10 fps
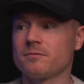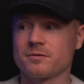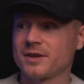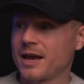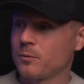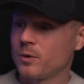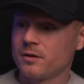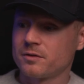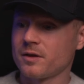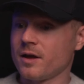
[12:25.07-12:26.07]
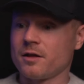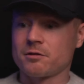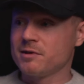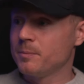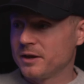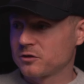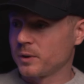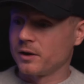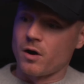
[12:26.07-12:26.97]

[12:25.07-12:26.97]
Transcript: Same with 3-piece suite,